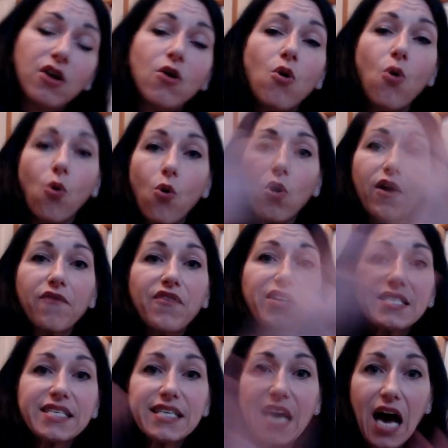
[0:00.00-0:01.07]
or if
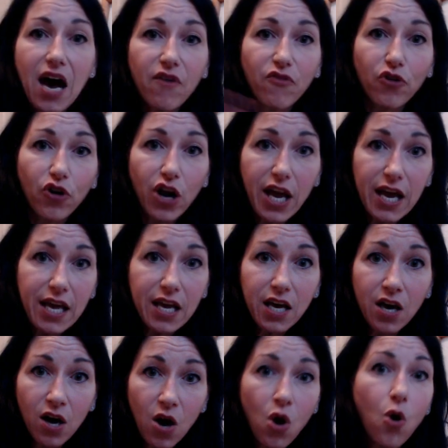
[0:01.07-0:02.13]
it's
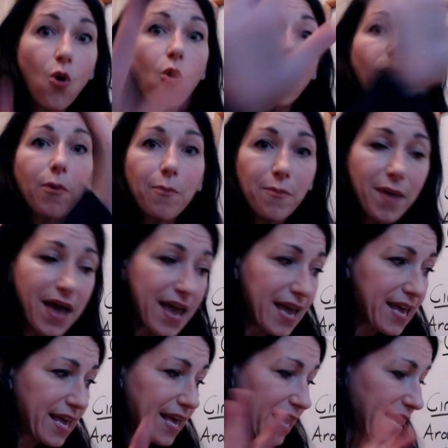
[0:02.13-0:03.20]
covering or
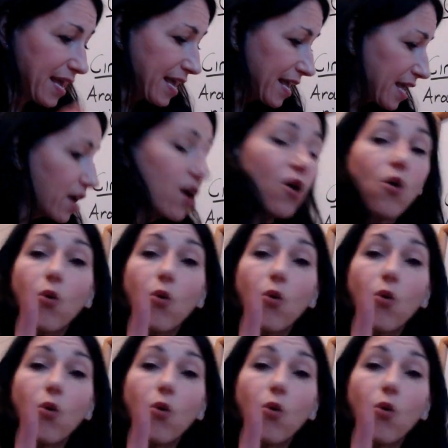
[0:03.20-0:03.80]
making